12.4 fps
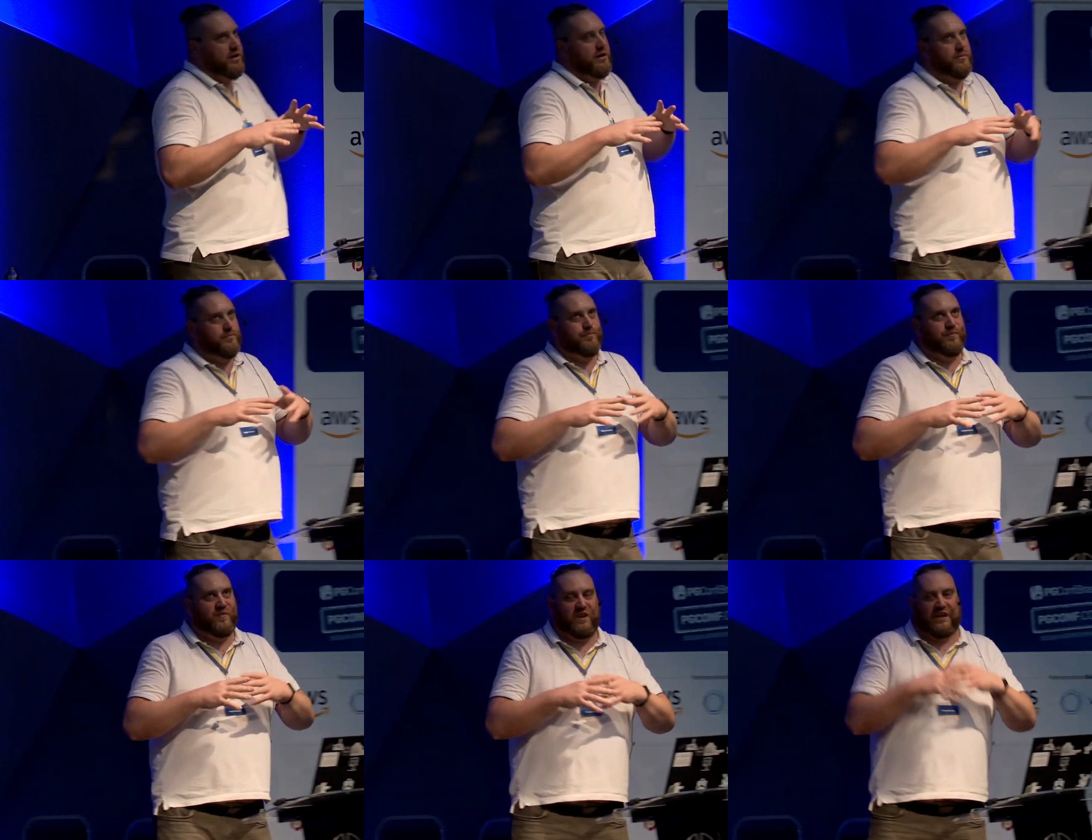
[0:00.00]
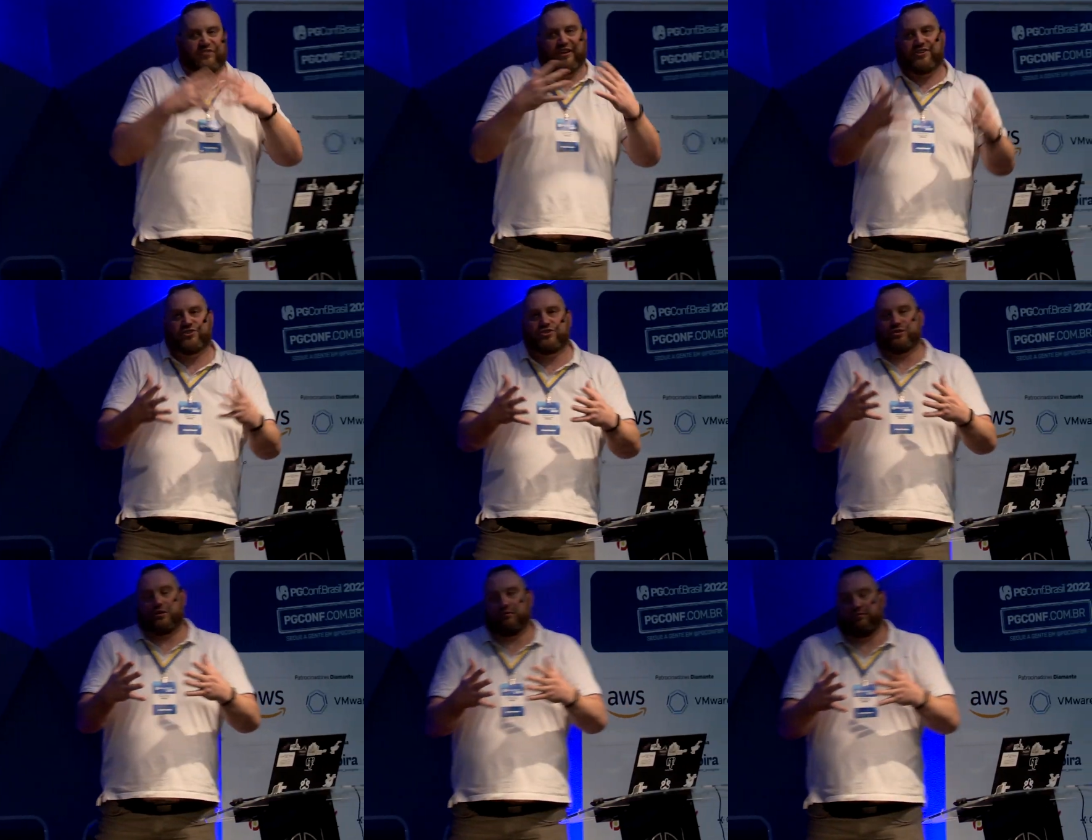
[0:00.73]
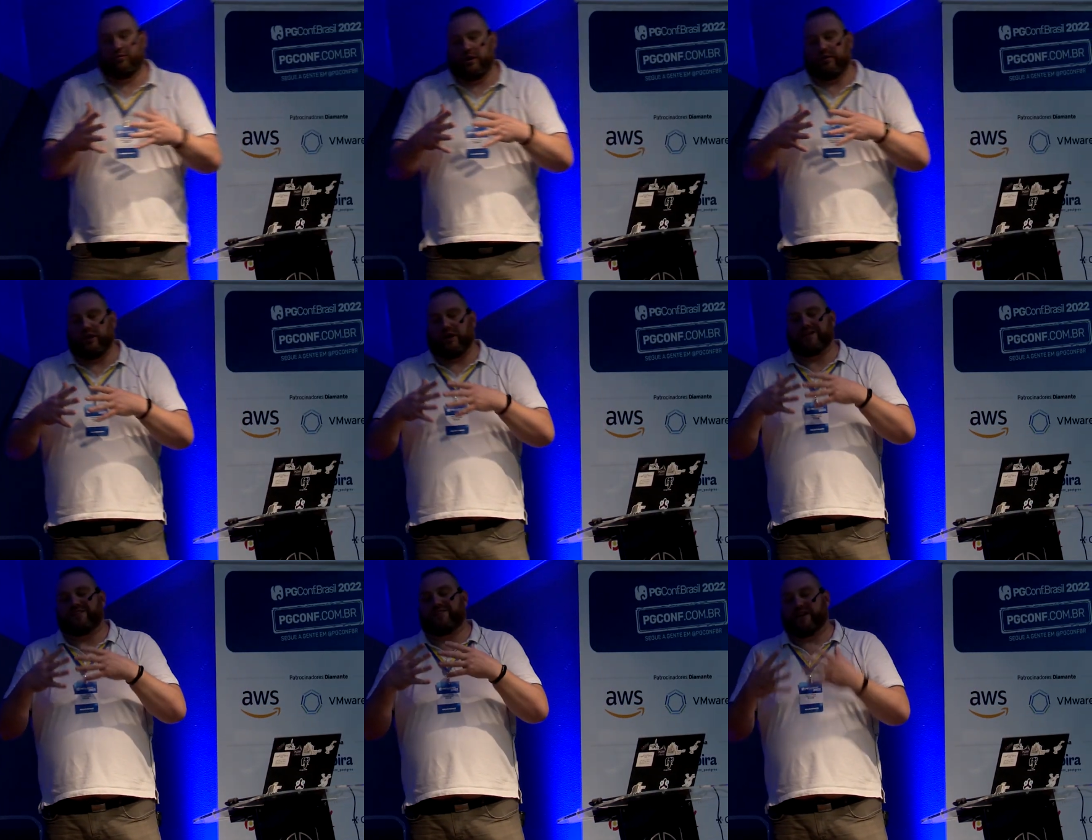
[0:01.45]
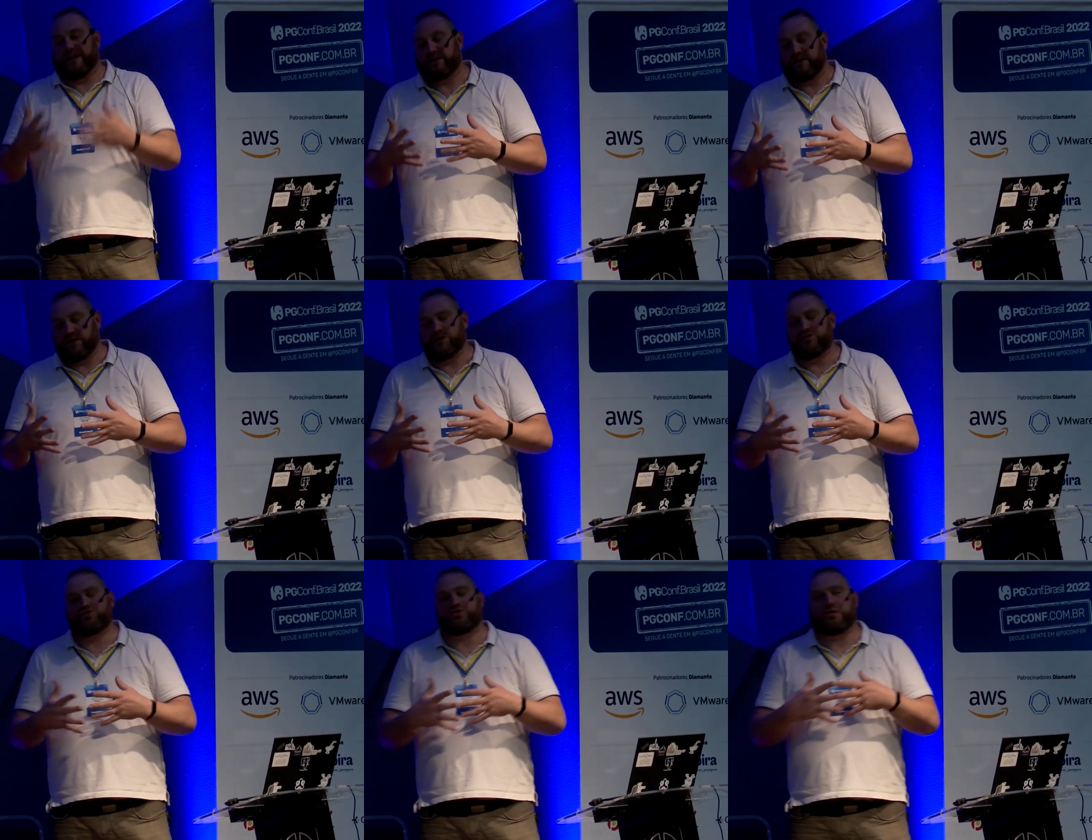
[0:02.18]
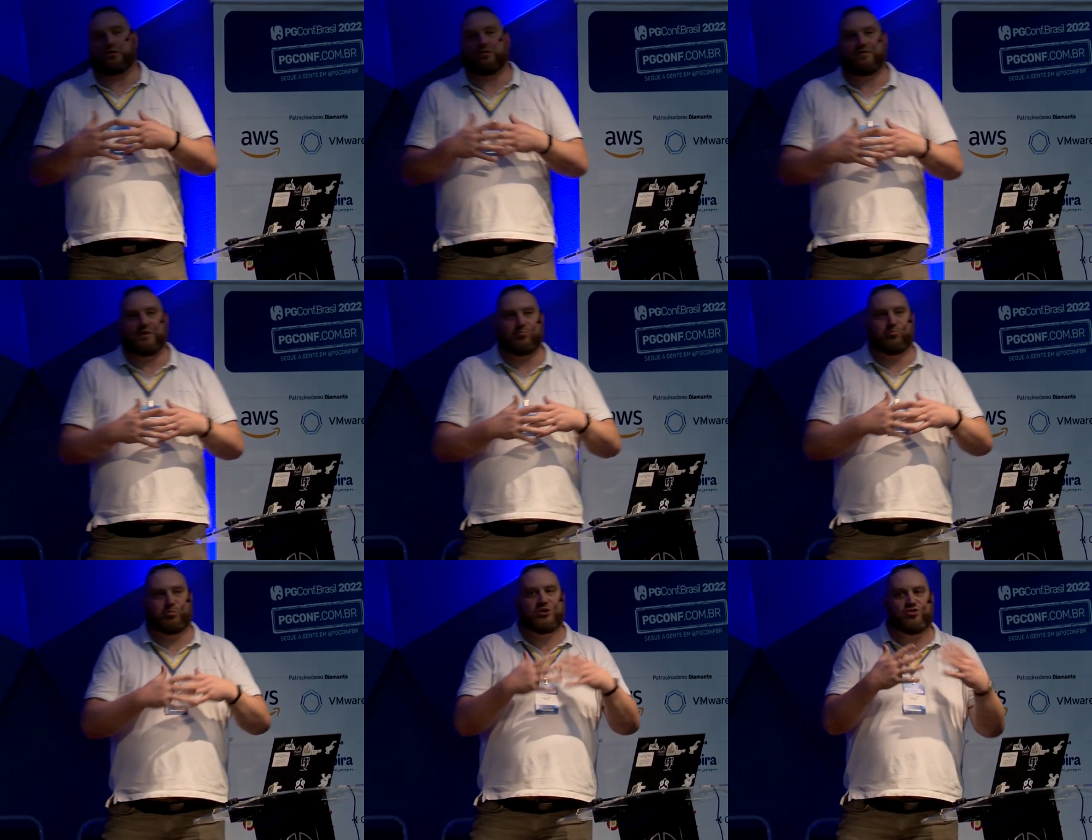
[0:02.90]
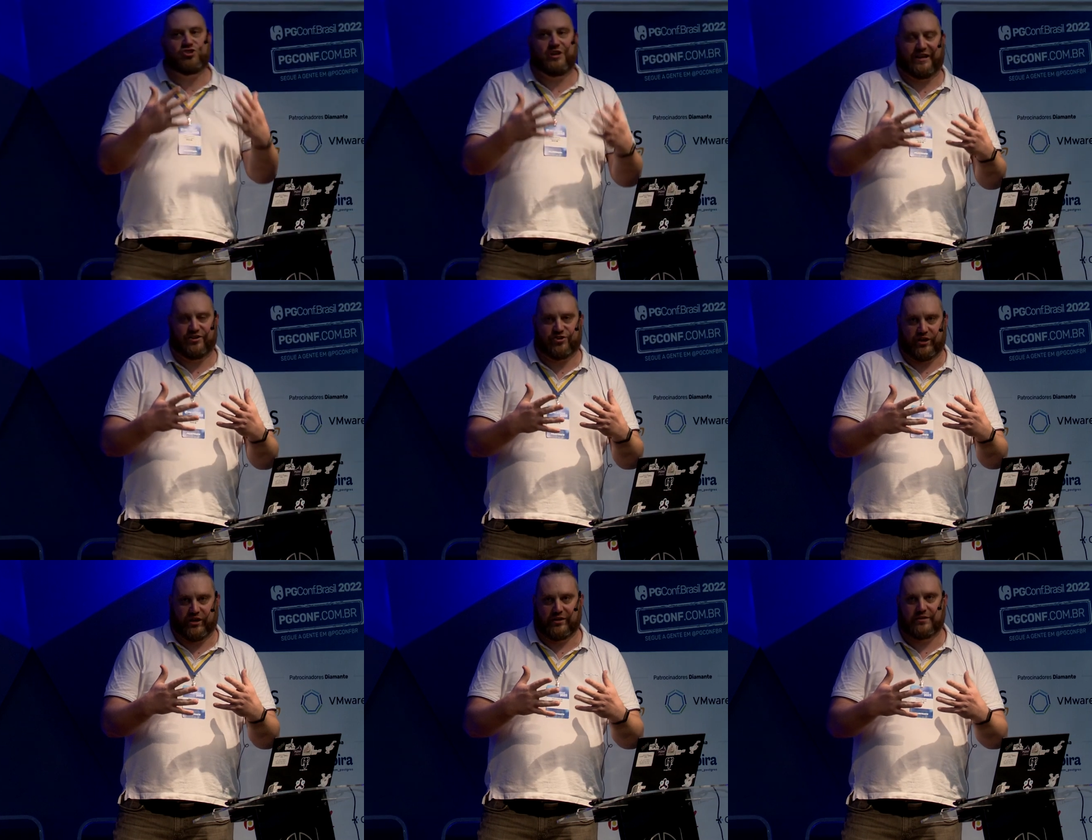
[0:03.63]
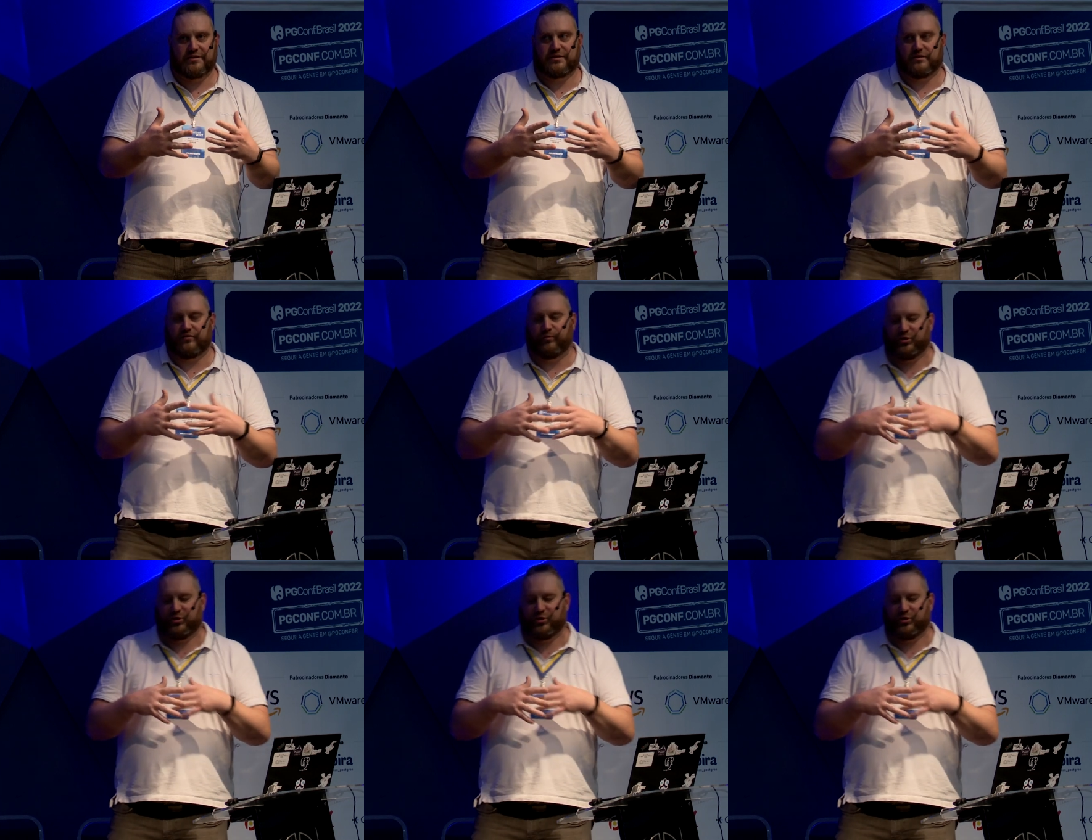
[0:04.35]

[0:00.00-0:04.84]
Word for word: uh, the advantage the advantage of the PG agent,